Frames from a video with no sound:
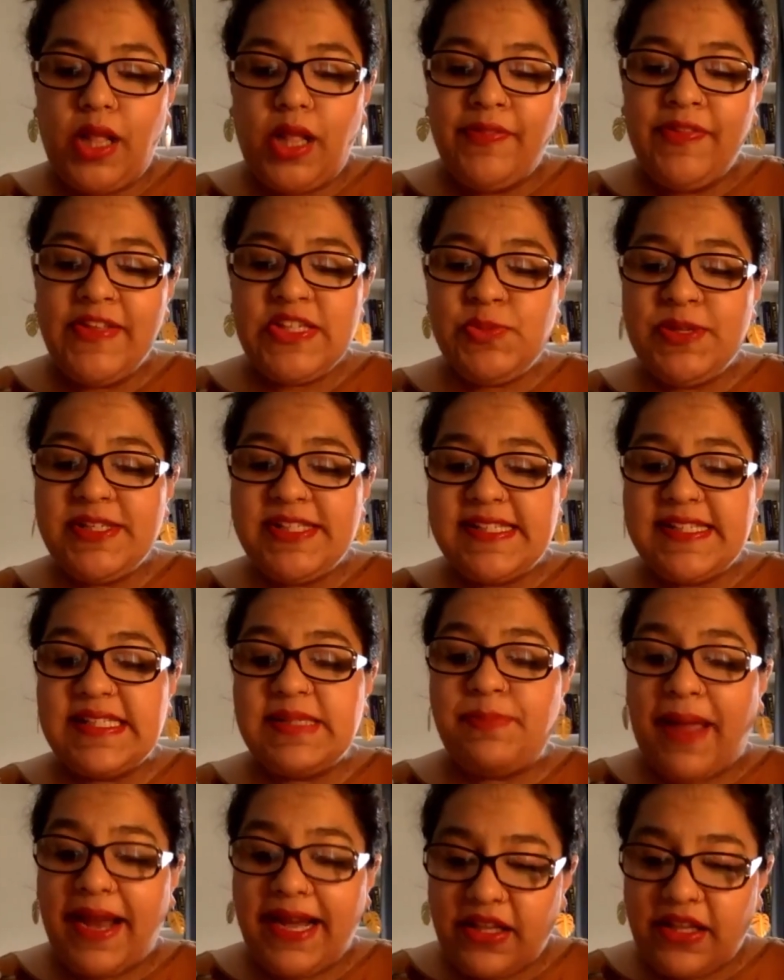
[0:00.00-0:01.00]
This was
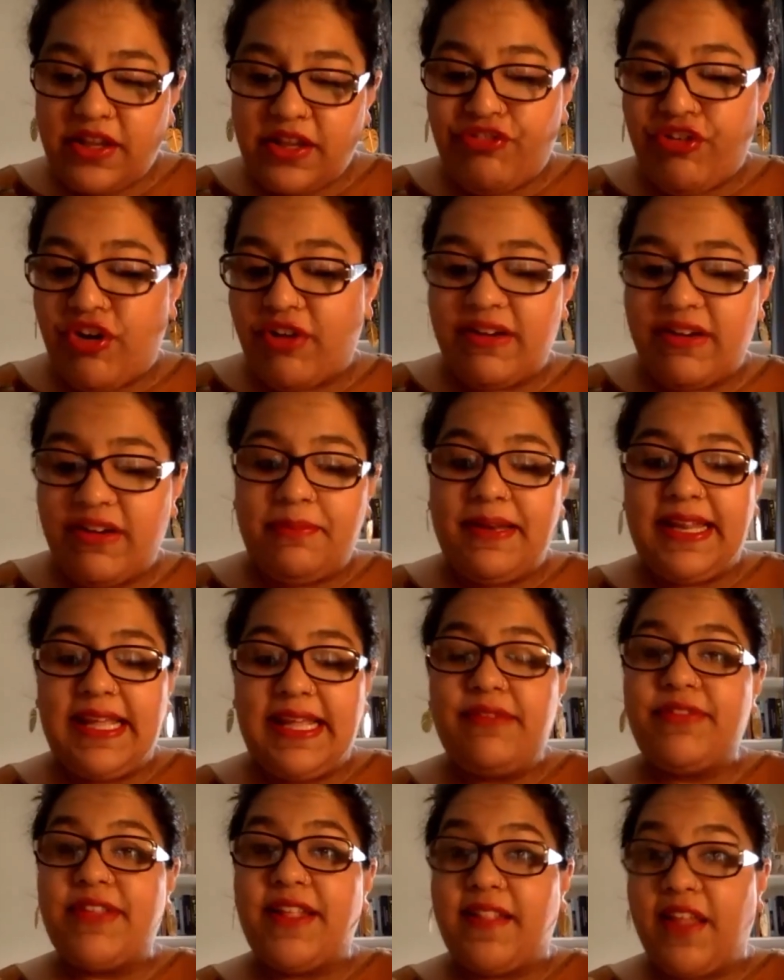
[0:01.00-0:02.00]
despite their fervent
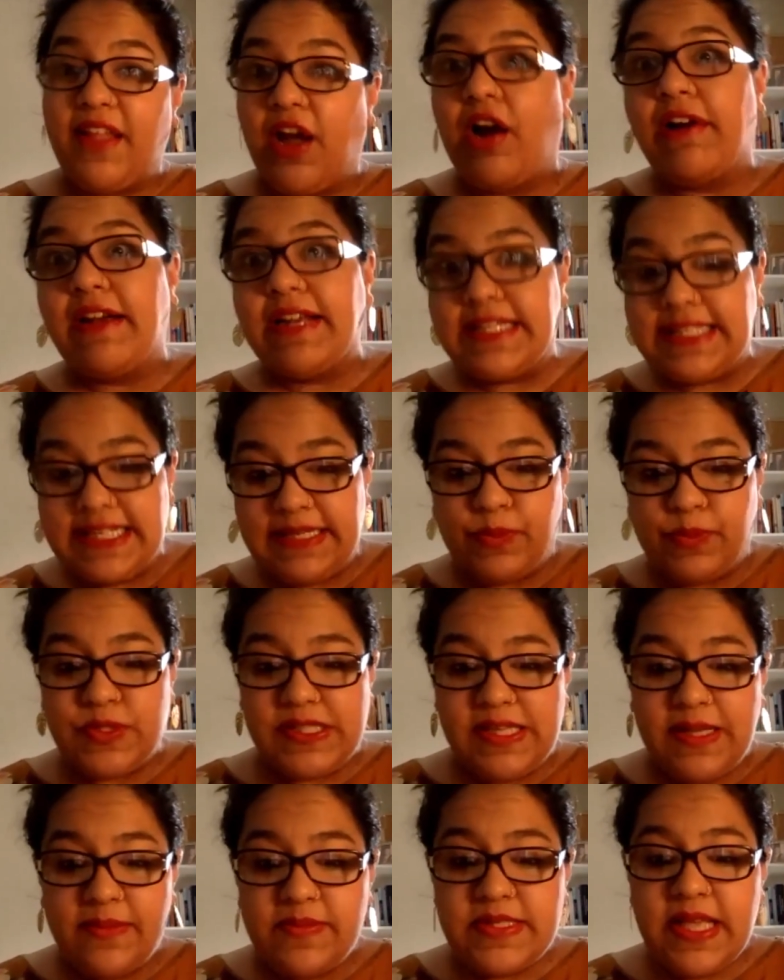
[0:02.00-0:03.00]
belief that they are indeed
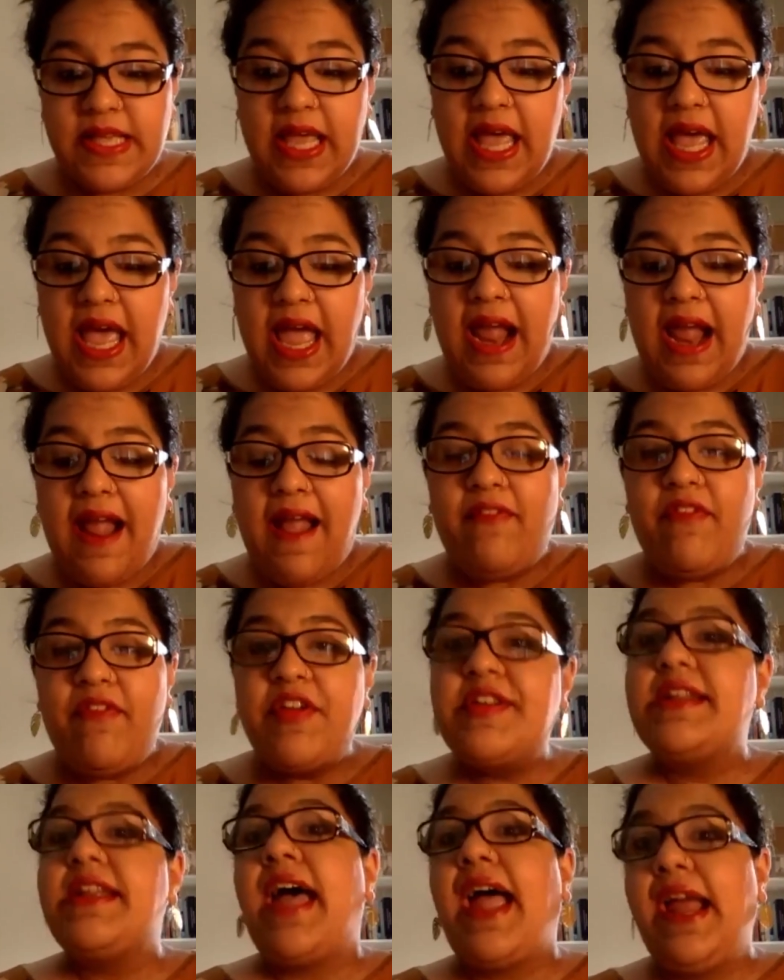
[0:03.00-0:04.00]
Muslims and their
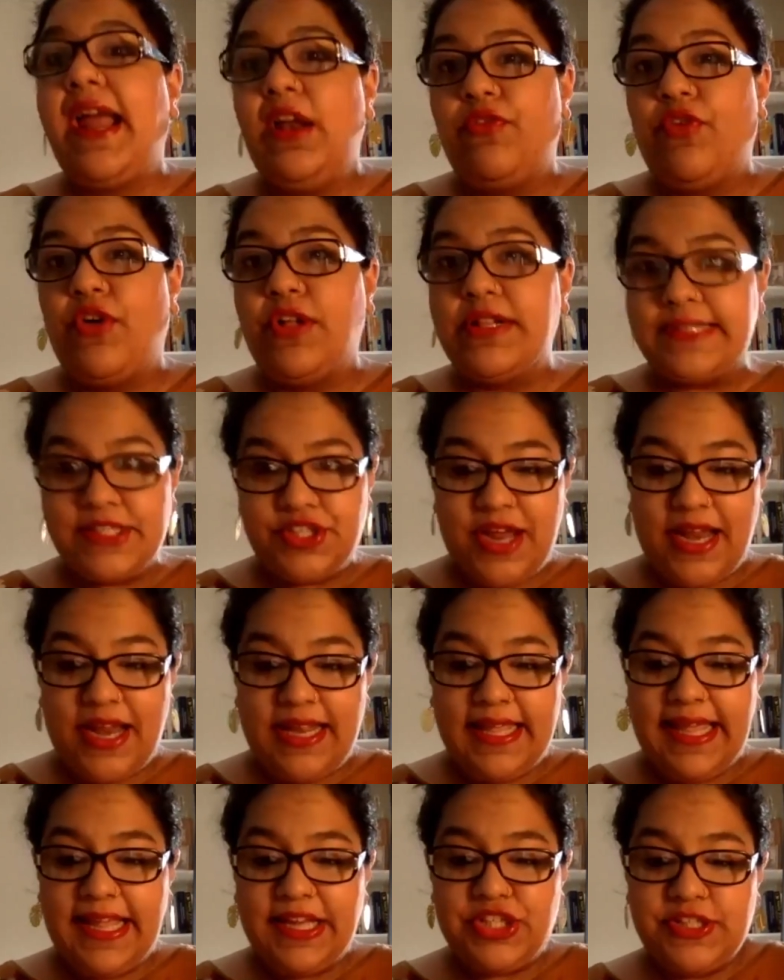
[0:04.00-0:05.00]
denial of all such
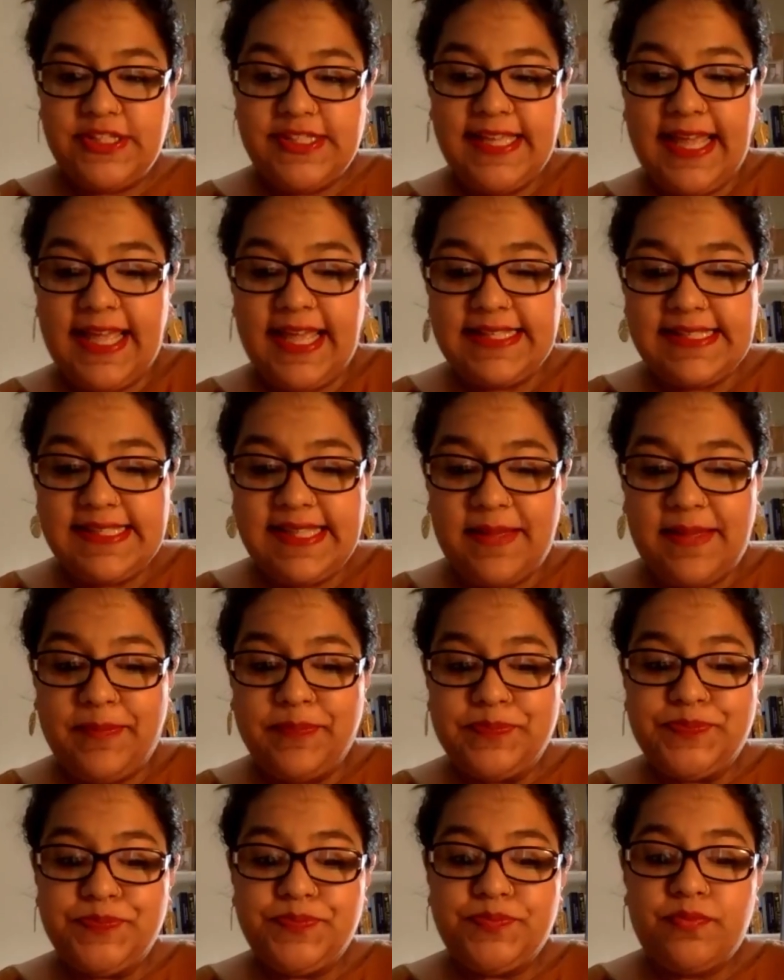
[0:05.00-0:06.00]
allegations against them.
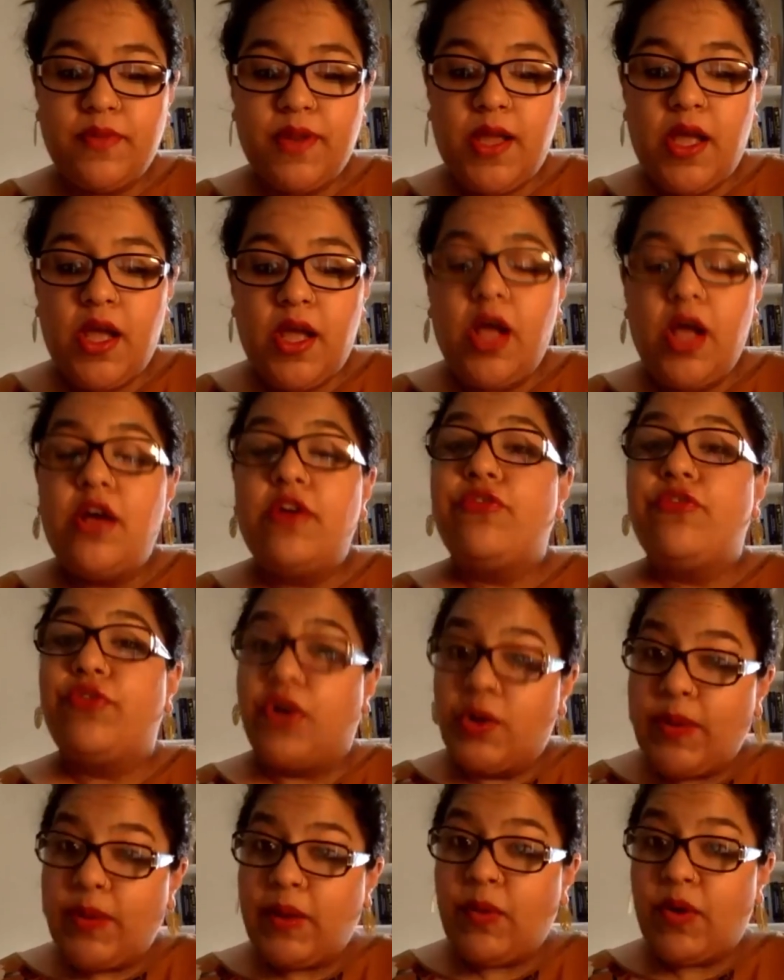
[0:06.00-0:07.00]

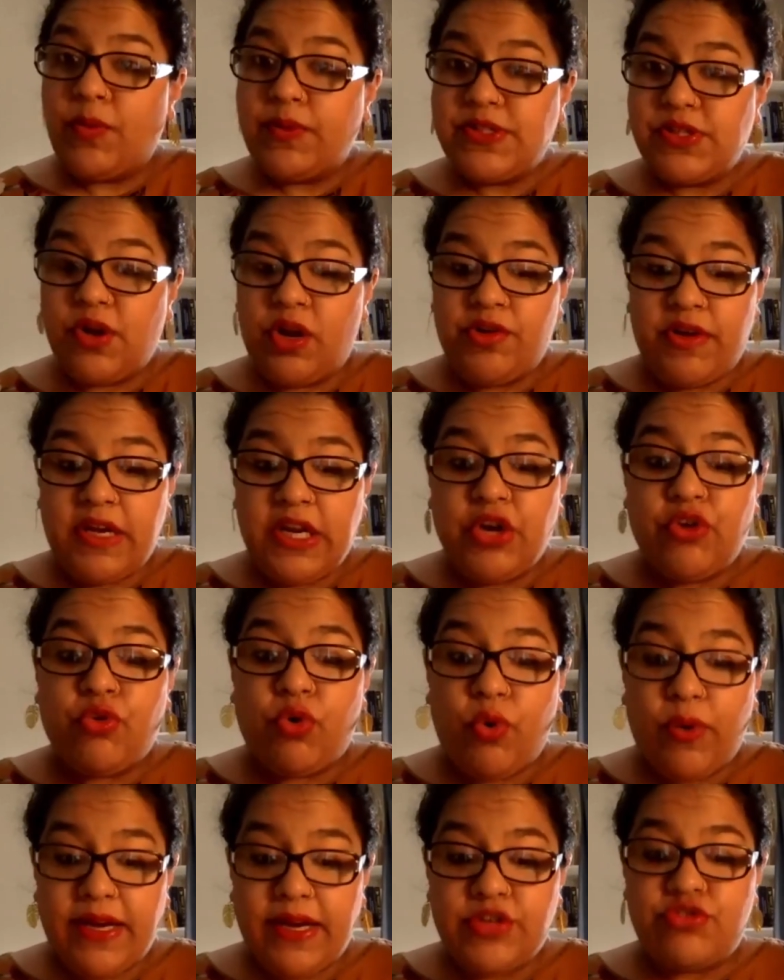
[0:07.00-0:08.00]
Following what was an already
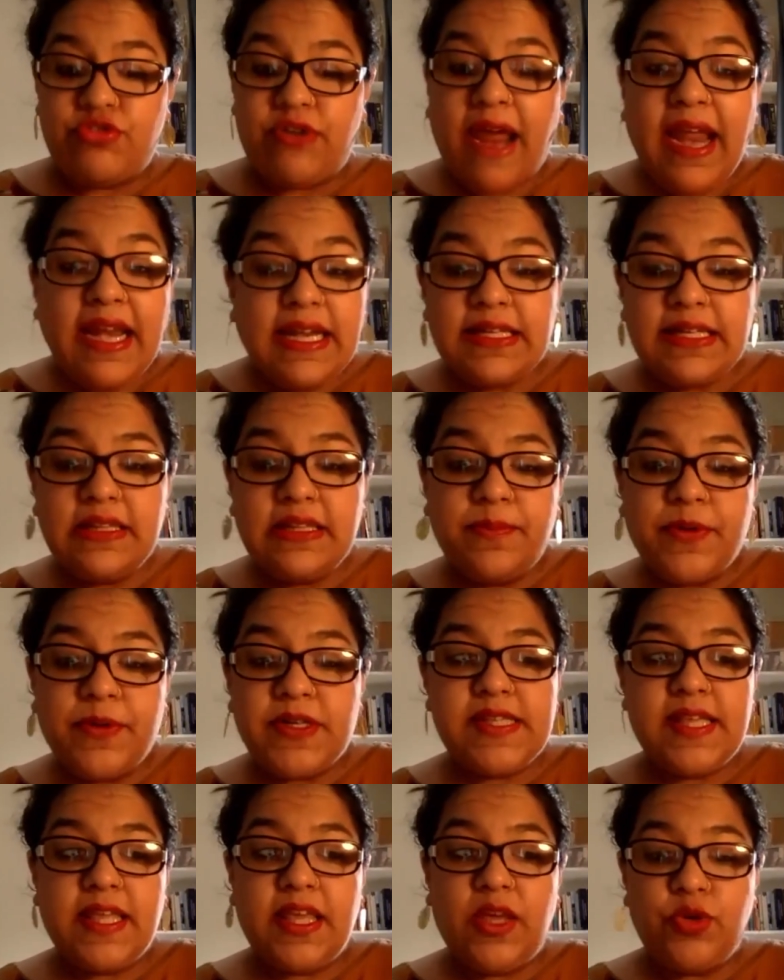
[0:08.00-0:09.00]
growing trend in the
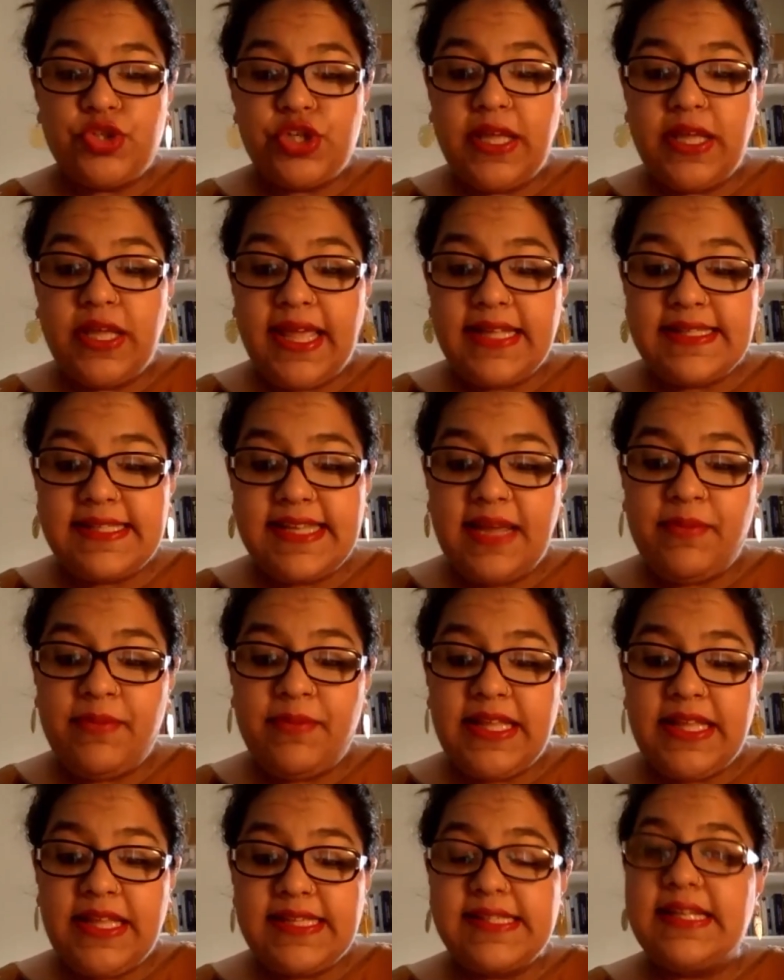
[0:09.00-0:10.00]
persecution against
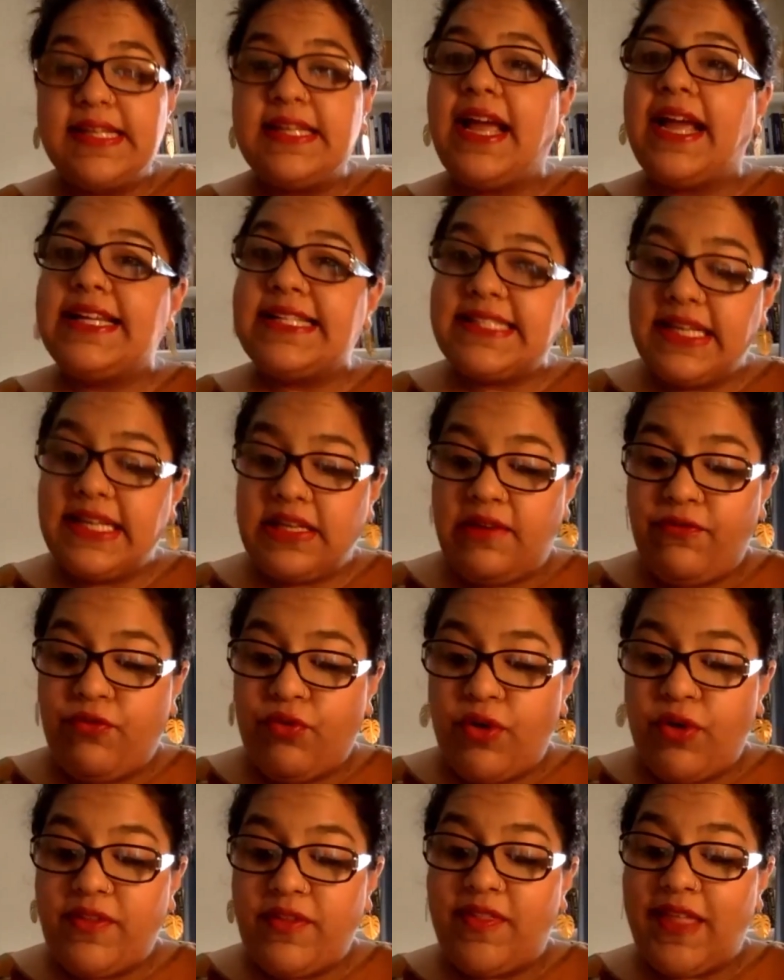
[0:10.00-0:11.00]
Ahmadis, in
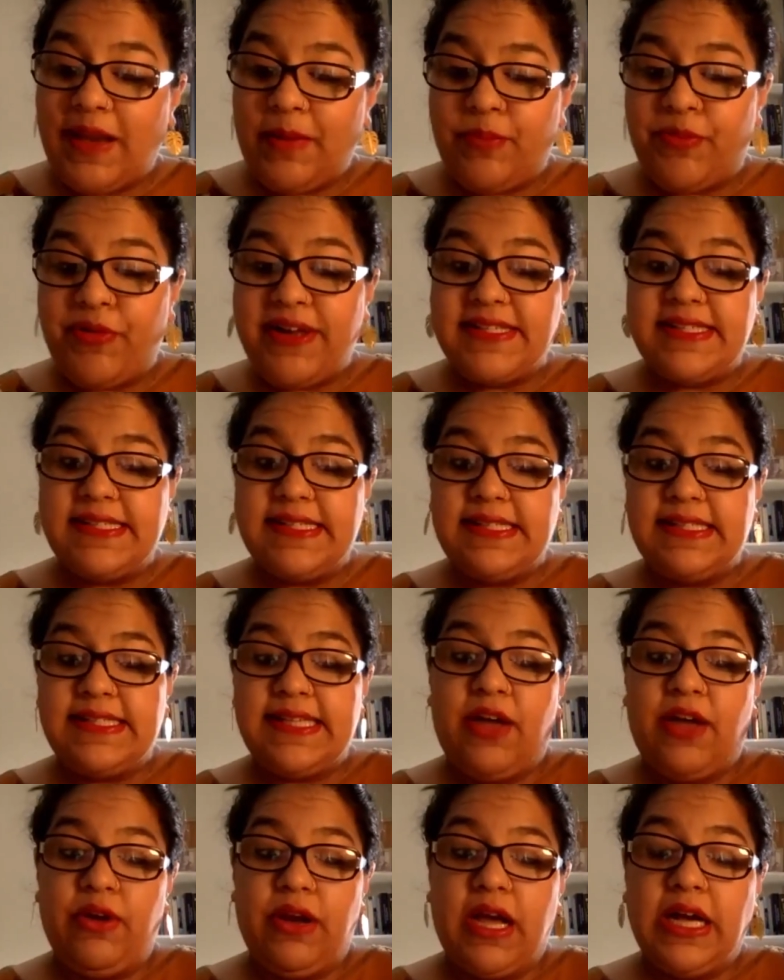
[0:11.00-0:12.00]
1984, the then President
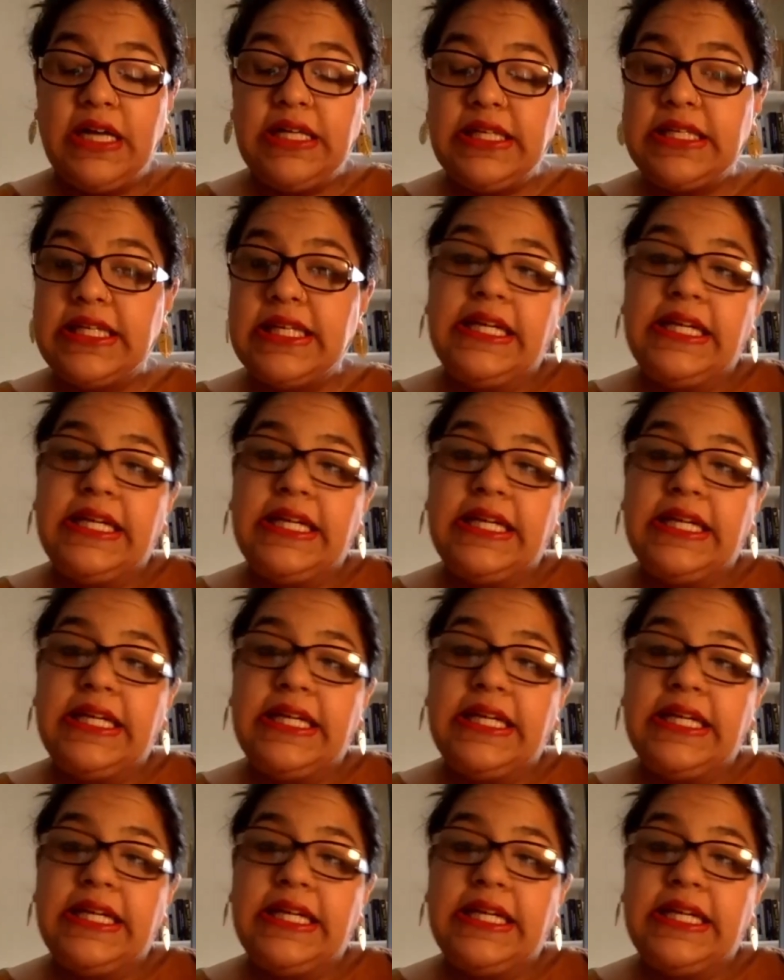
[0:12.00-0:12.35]
Zia-ul-Haq